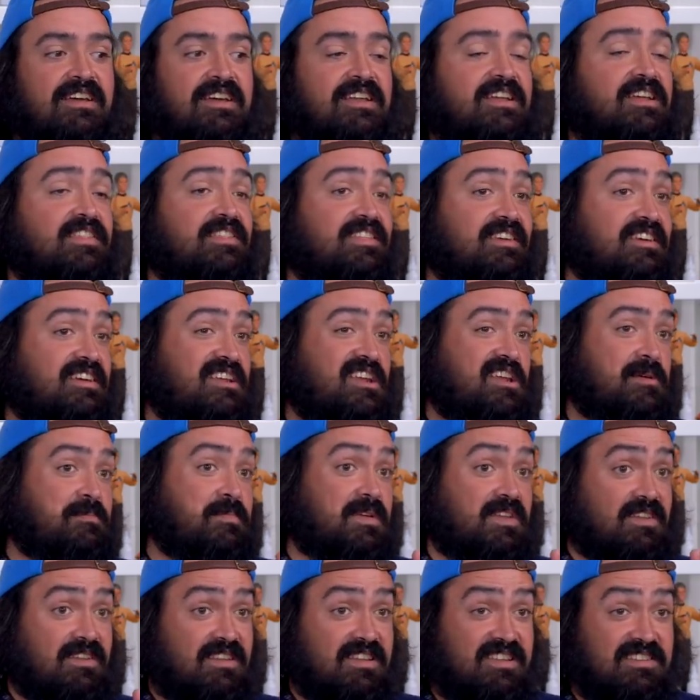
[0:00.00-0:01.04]
And I think, in a
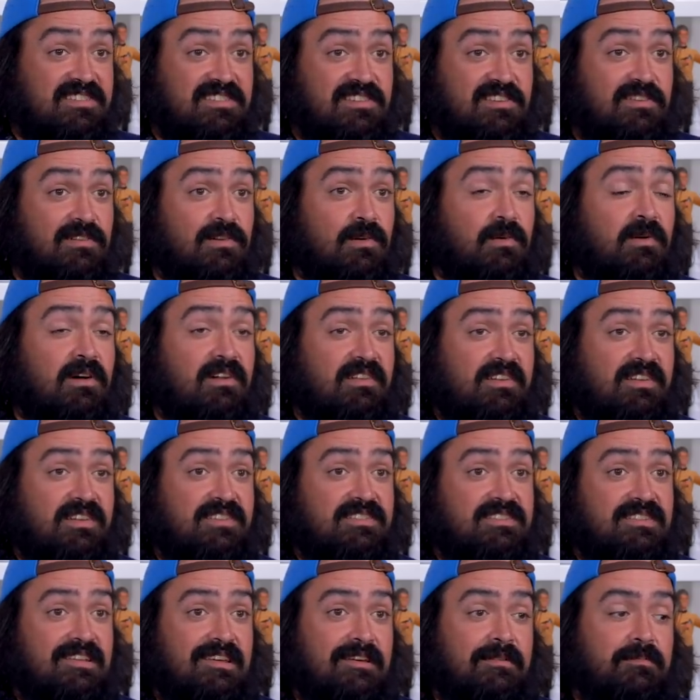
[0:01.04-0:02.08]
medicinal quality
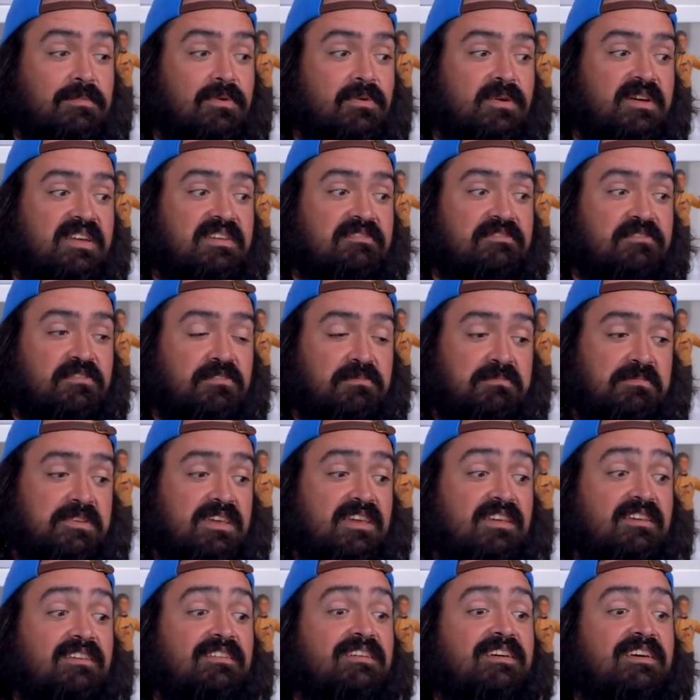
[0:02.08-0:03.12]
standpoint, for
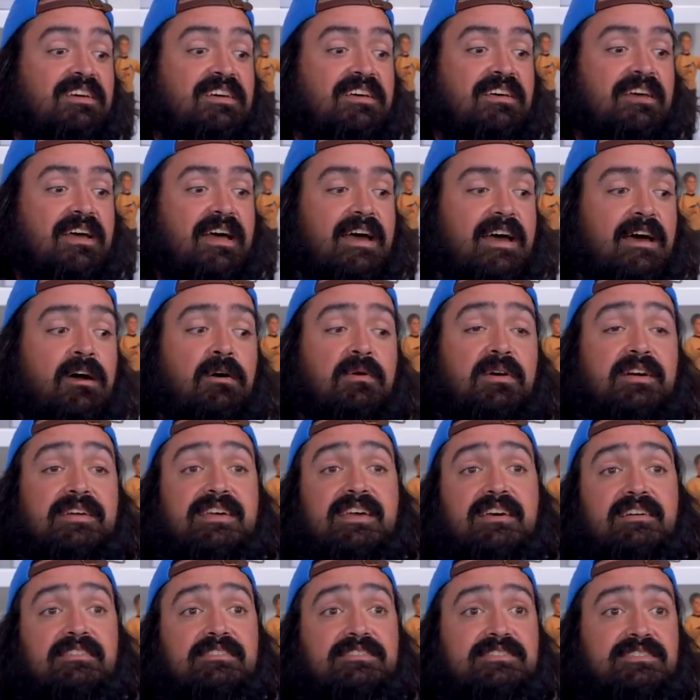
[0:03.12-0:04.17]
me, how a
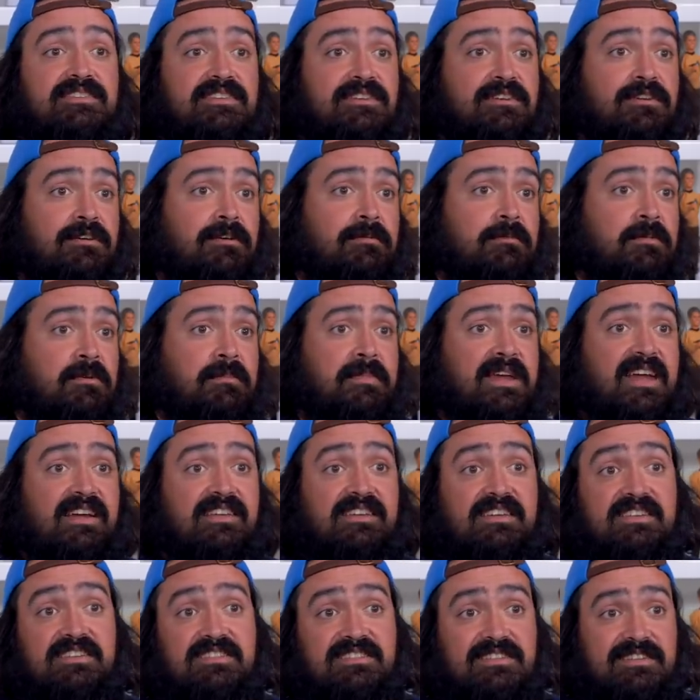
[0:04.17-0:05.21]
calcium or
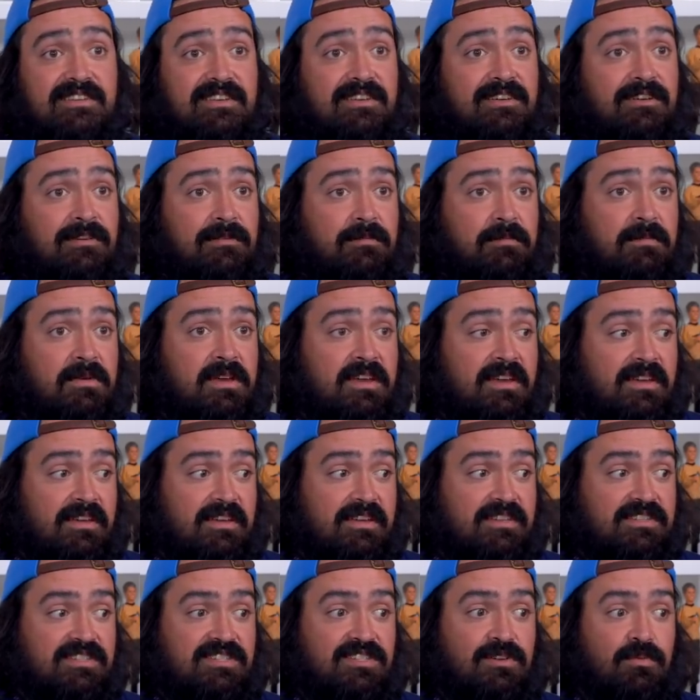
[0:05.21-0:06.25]
magnesium
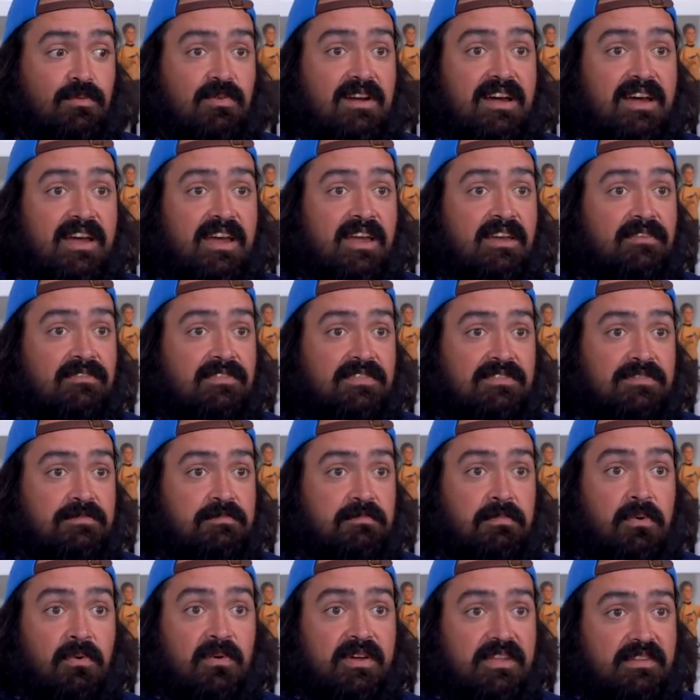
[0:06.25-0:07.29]
is derived is
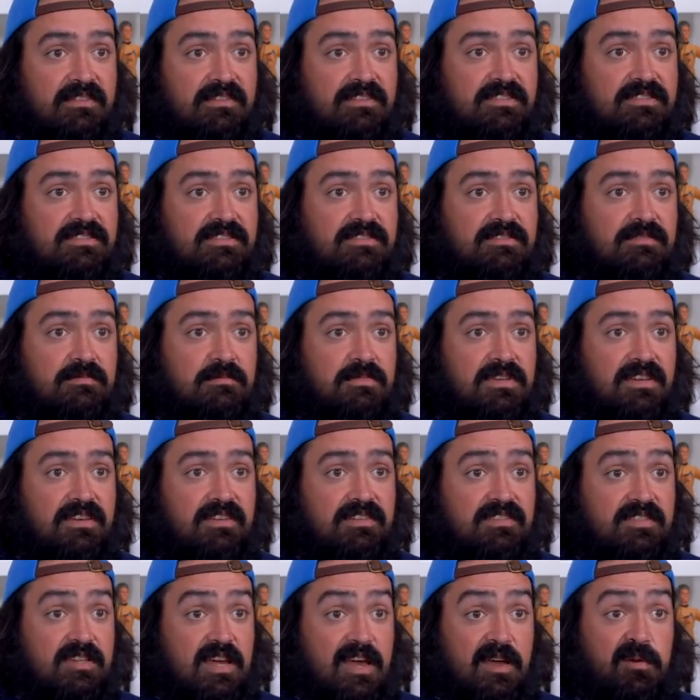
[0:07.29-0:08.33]
pointless
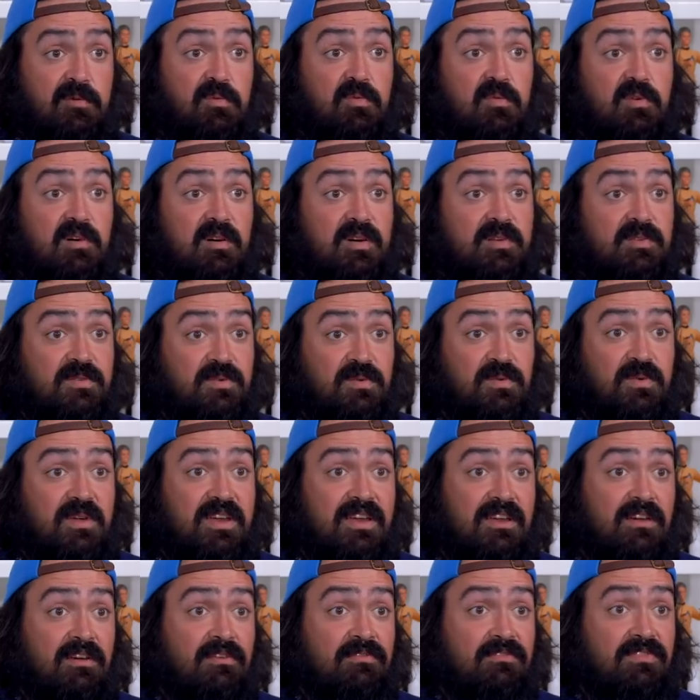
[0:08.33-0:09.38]
because I want to
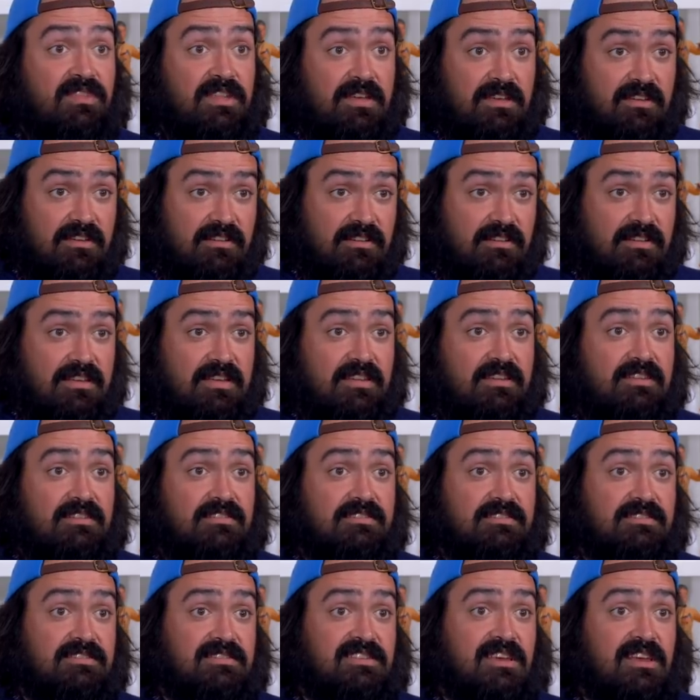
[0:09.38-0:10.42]
have the
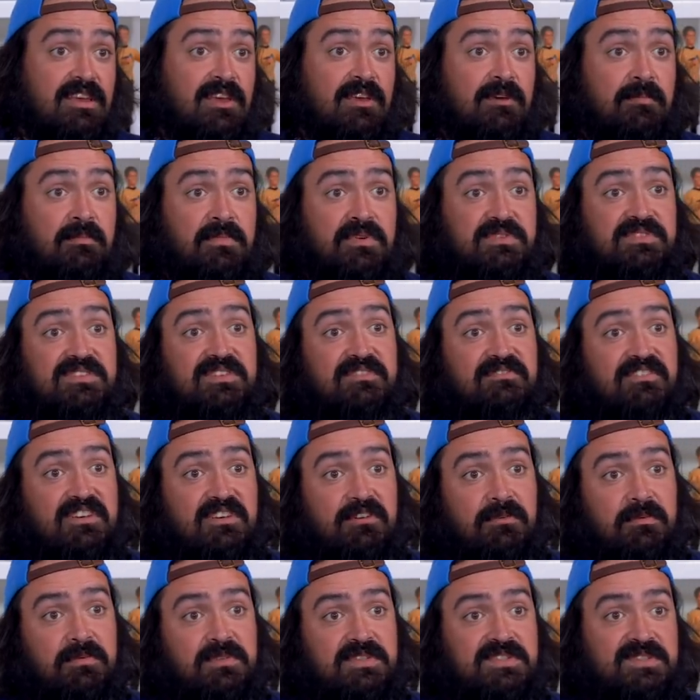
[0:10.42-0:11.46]
cleanest, most
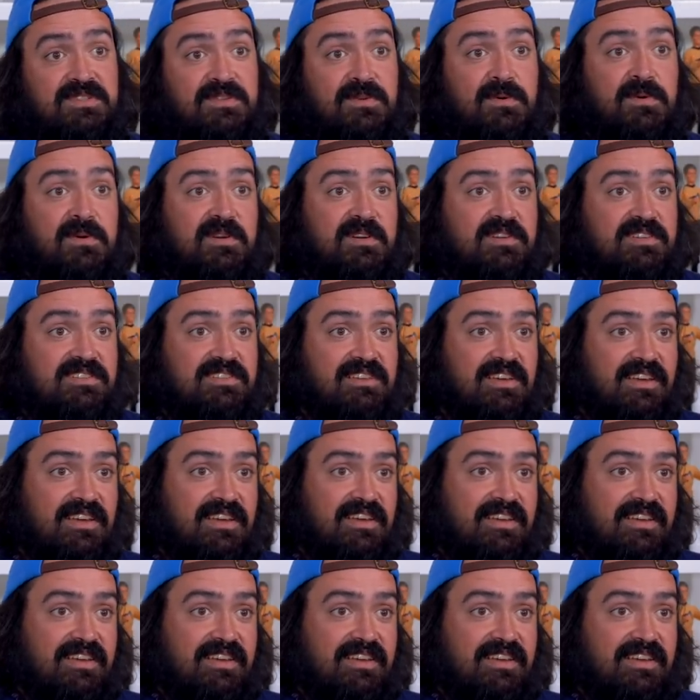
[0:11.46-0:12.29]
available source.